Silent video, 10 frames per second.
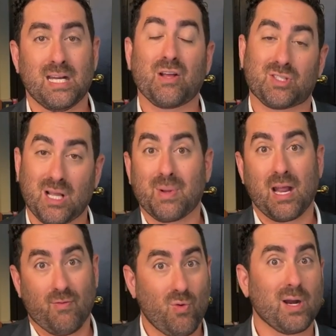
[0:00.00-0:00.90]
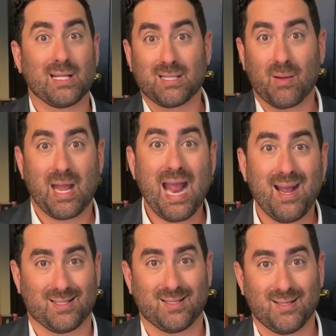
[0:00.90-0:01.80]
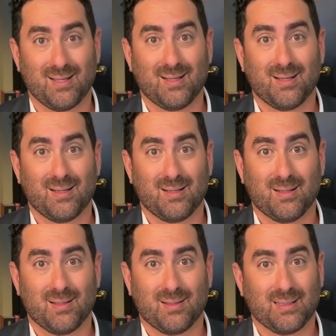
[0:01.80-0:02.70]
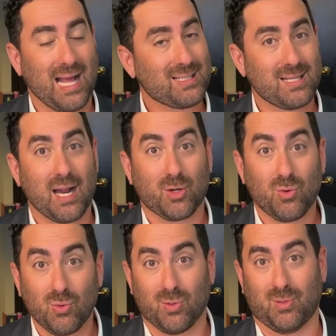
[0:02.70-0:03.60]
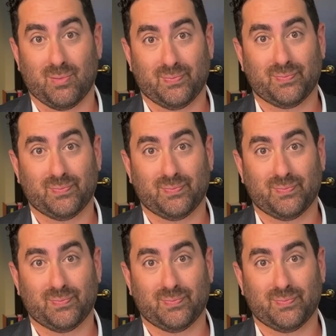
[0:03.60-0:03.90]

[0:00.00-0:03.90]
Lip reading: Now, some can afford it and some can't. That's not cool.